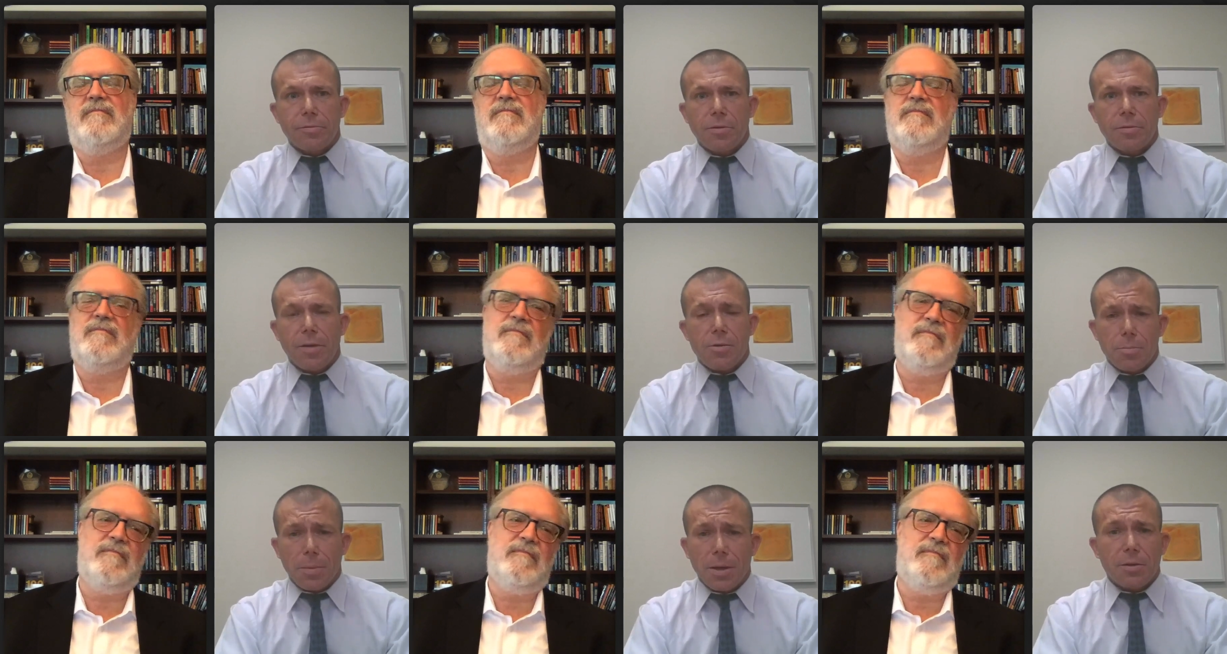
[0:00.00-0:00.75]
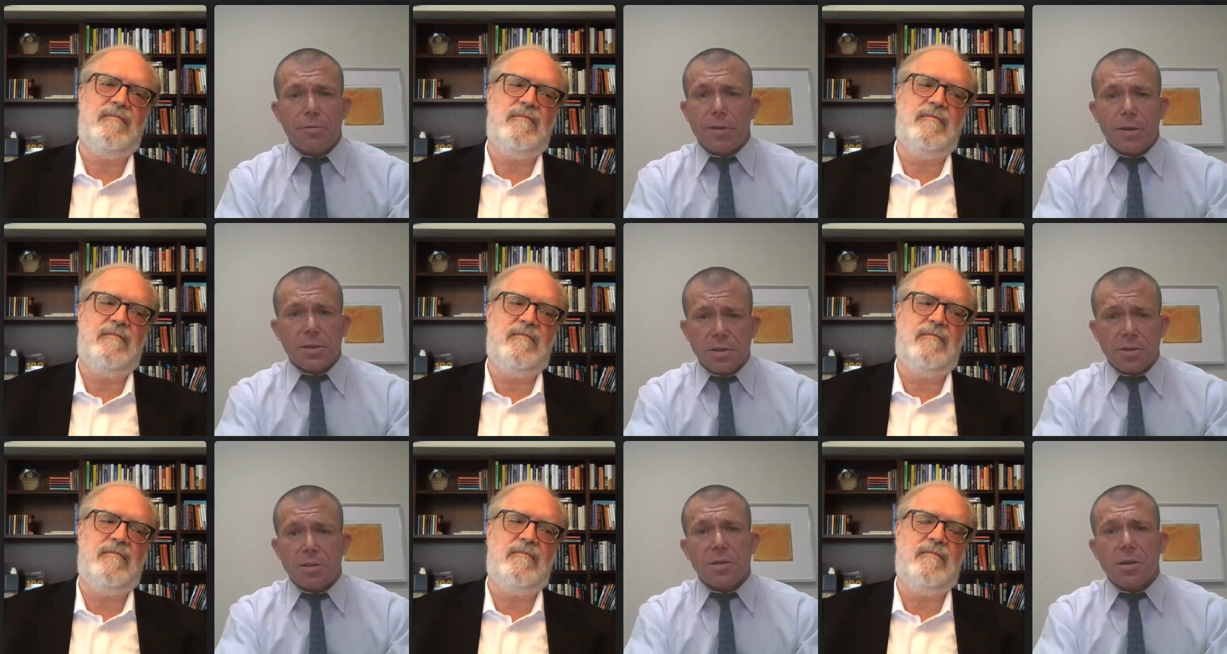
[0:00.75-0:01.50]
Speaker 1: of how it manifests
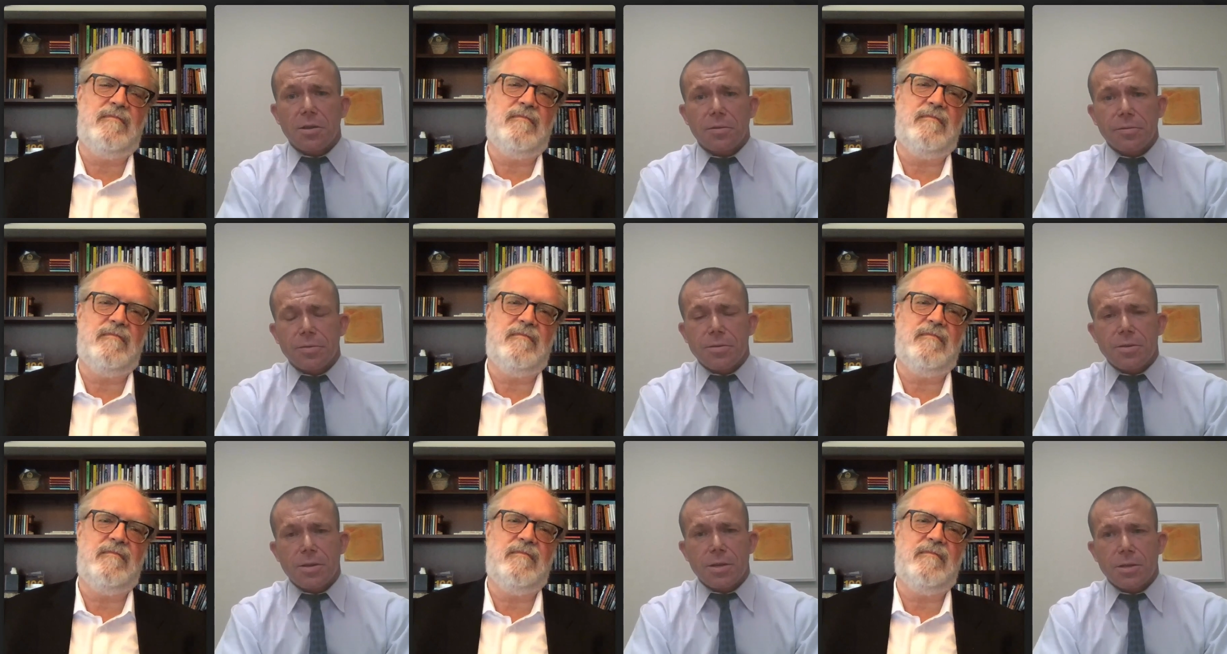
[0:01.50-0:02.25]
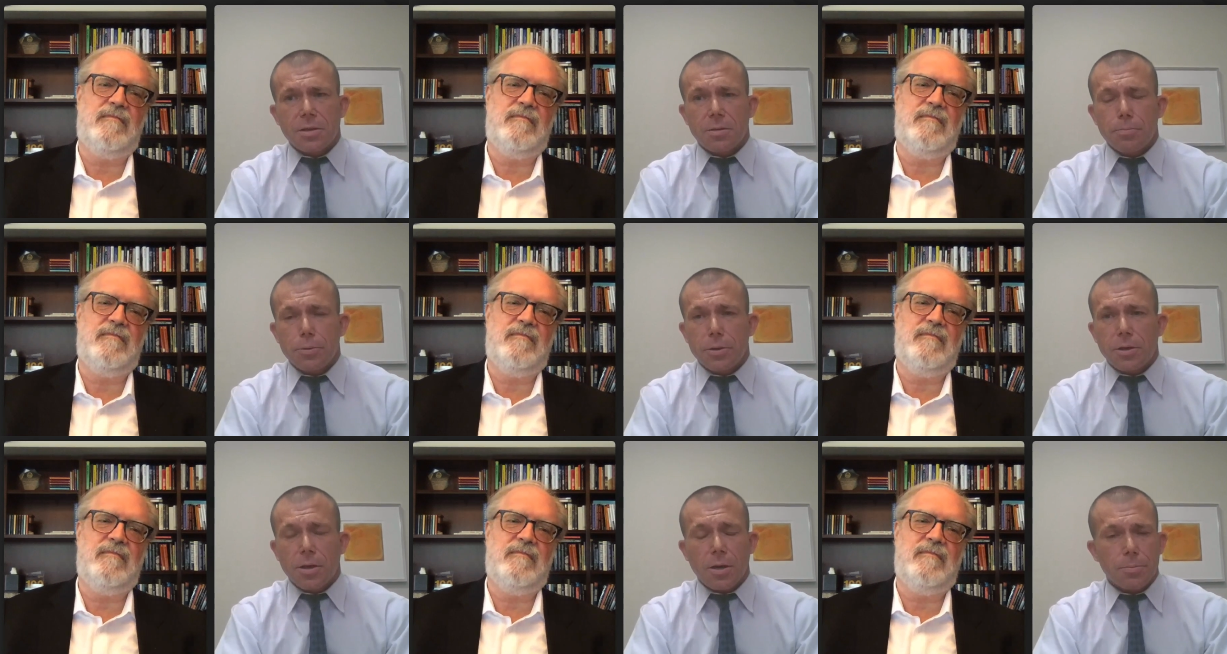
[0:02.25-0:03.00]
itself, and uh, it's a pretty
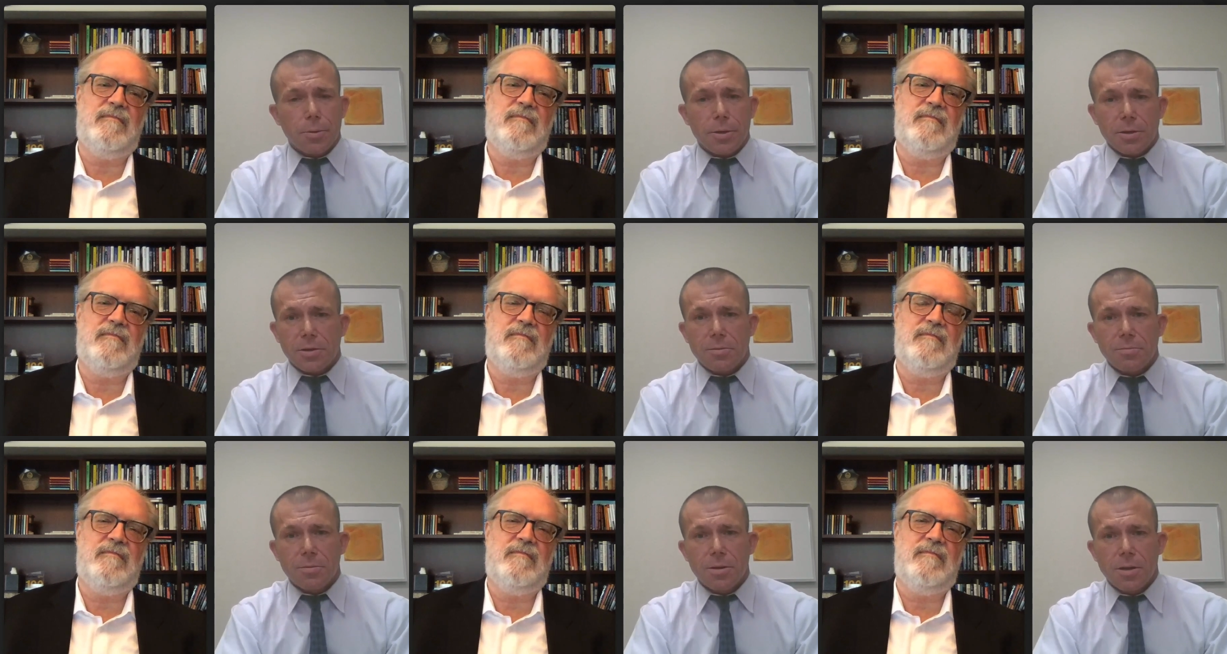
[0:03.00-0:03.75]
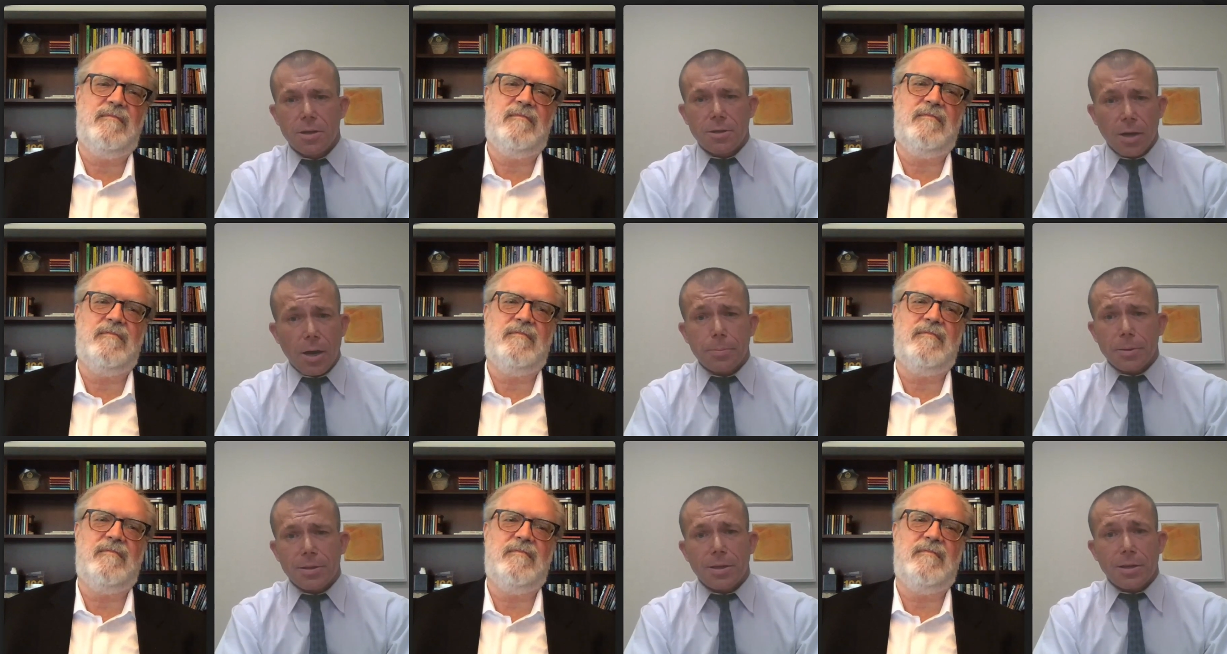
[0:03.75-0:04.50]
complex
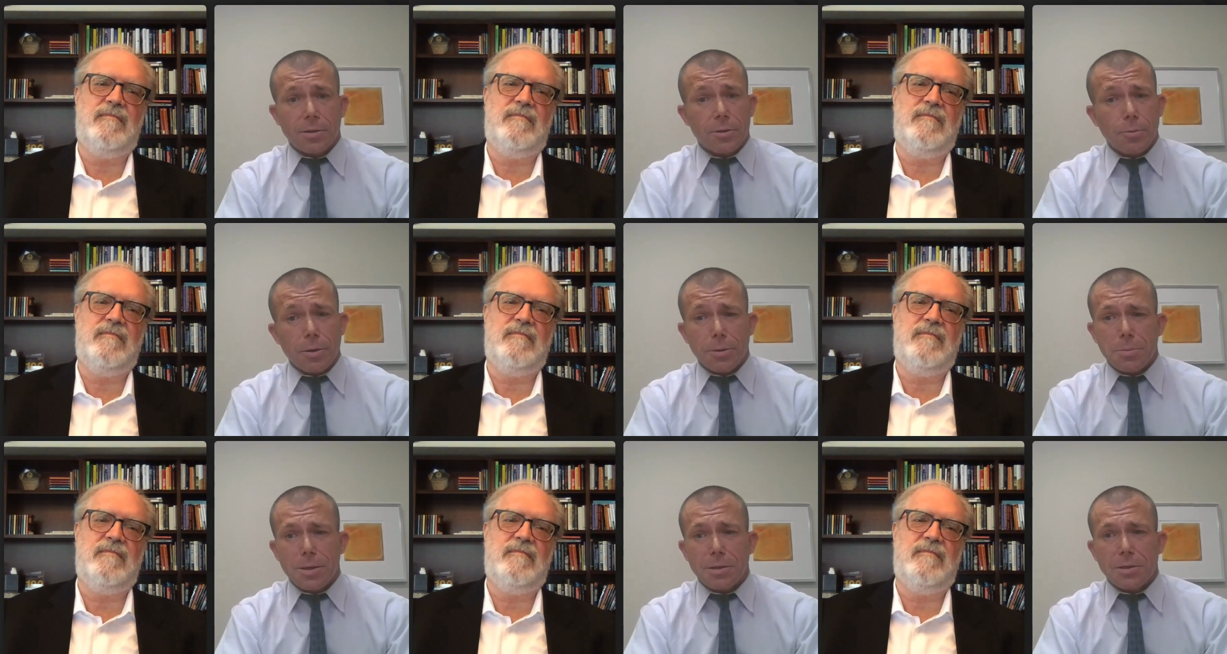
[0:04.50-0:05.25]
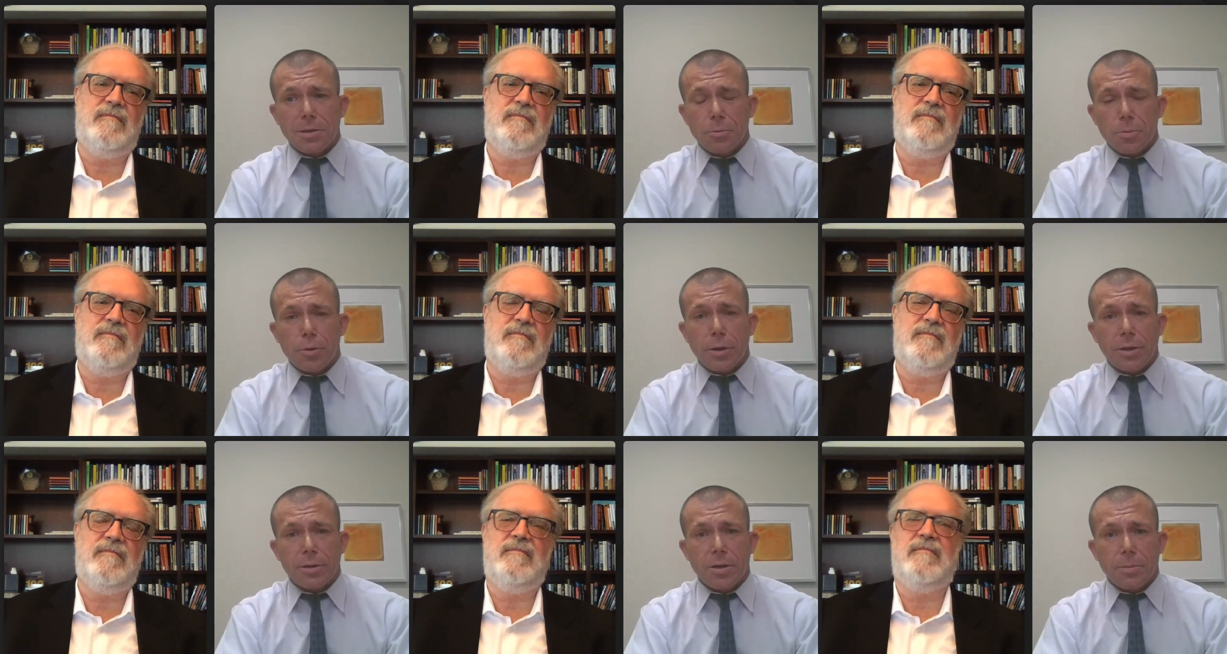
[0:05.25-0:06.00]
topic to get in 20 minutes, so we're
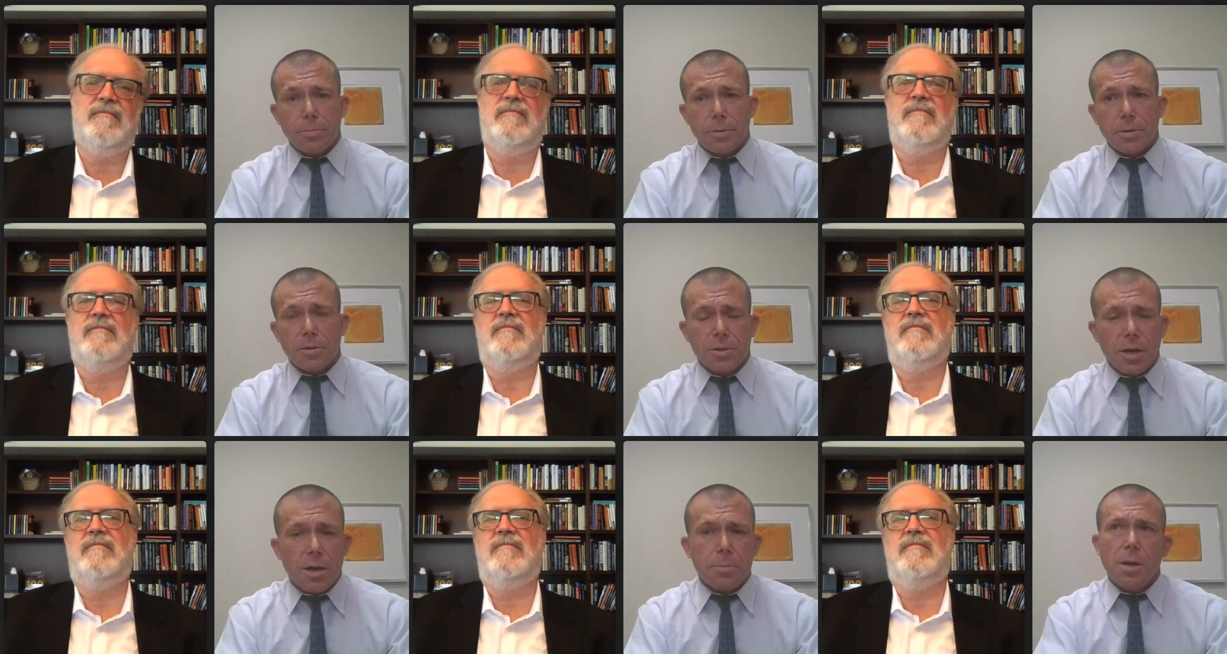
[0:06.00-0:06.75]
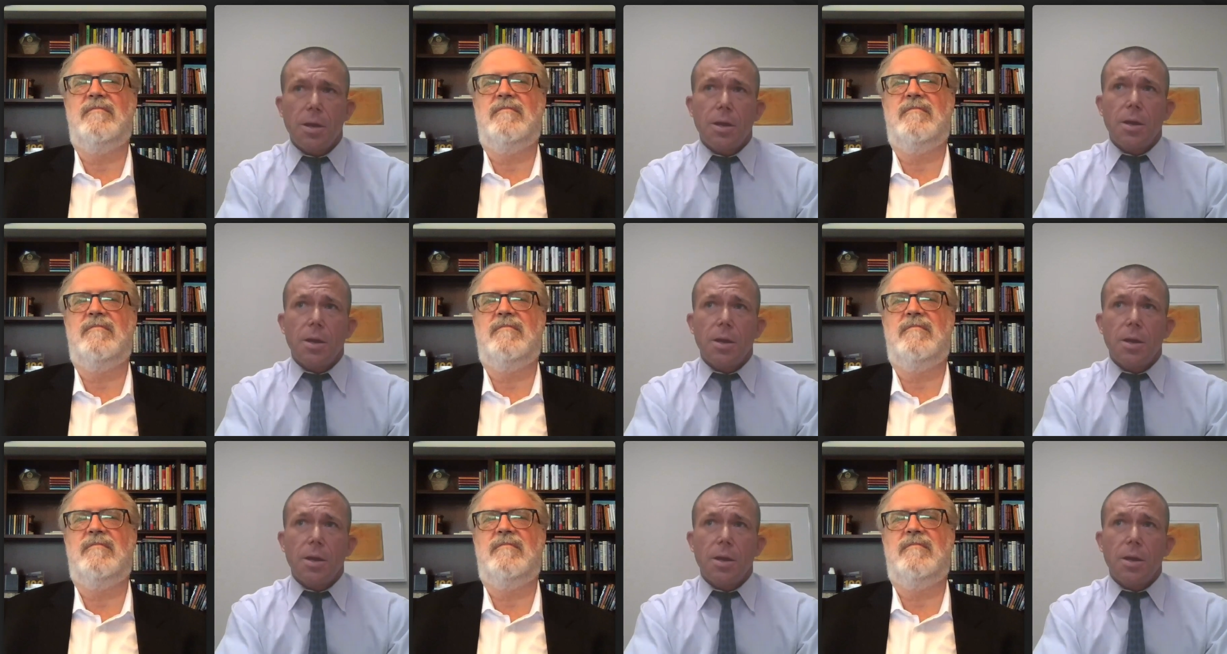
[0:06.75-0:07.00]
breaking it up here. So Tom,